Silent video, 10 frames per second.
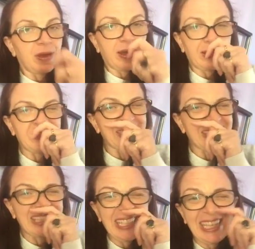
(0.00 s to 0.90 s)
I
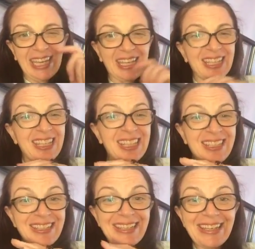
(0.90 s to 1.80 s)
see it
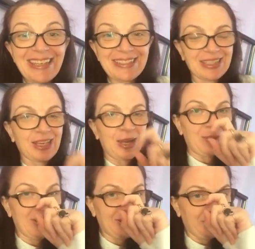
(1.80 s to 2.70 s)
years ago
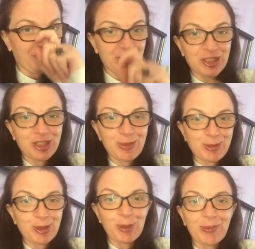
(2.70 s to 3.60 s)
in a fish and chip
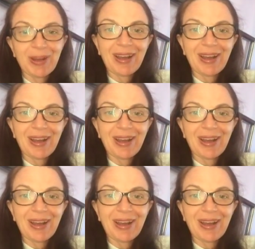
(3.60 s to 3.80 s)
shop